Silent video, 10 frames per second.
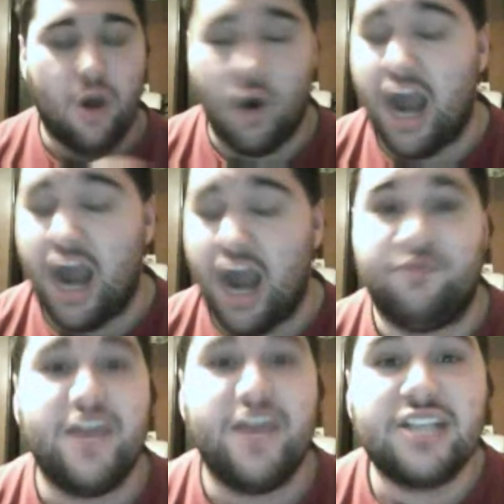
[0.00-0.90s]
on
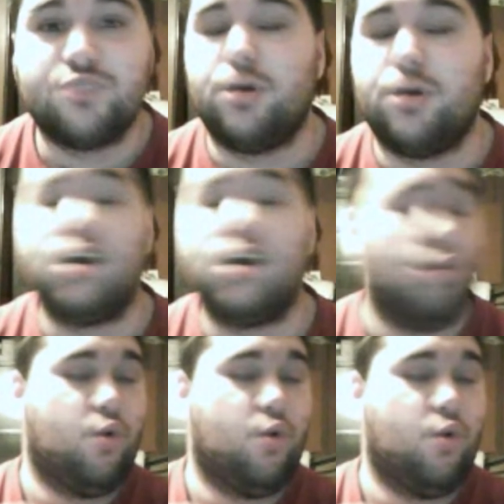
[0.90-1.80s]
Facebook
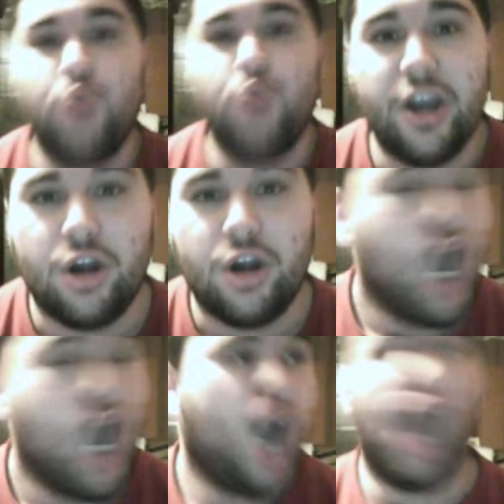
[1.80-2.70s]
or on Twitter,
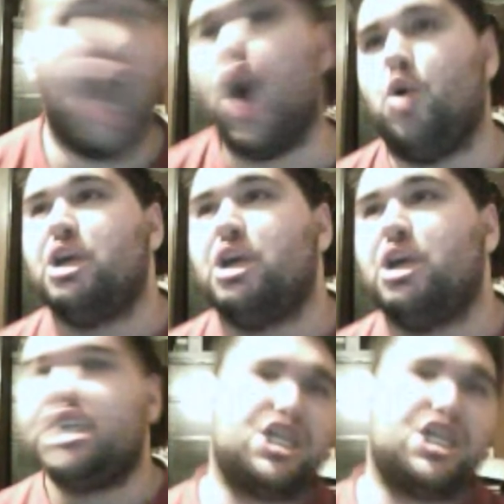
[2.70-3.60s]
oh,
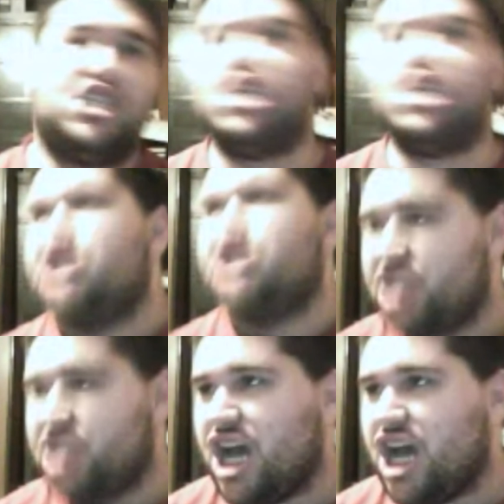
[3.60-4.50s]
John Cena
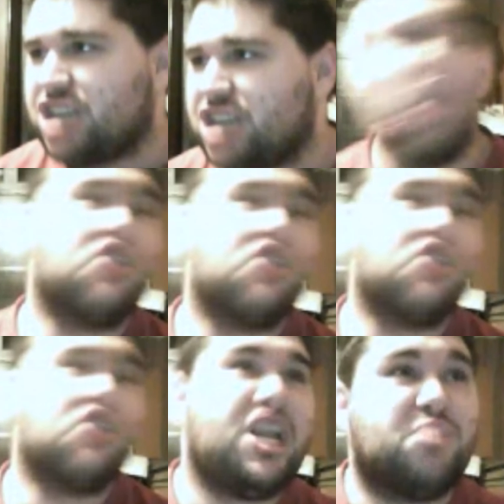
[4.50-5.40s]
sucks. Oh,
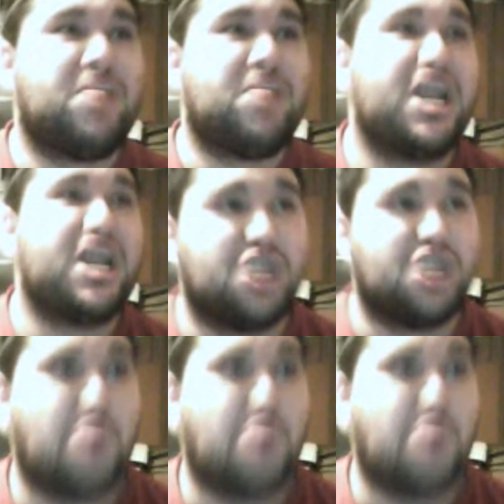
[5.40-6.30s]
Daniel Bryan should have
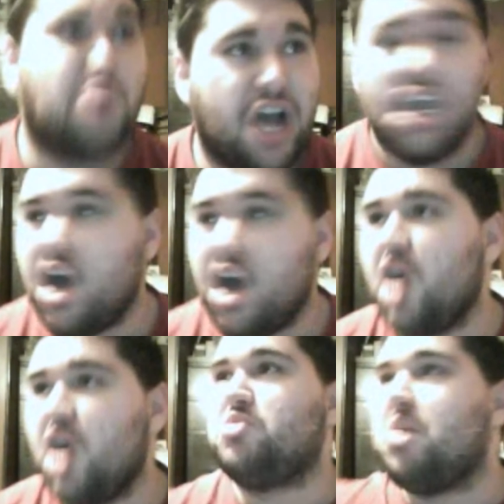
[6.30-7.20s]
won. Oh,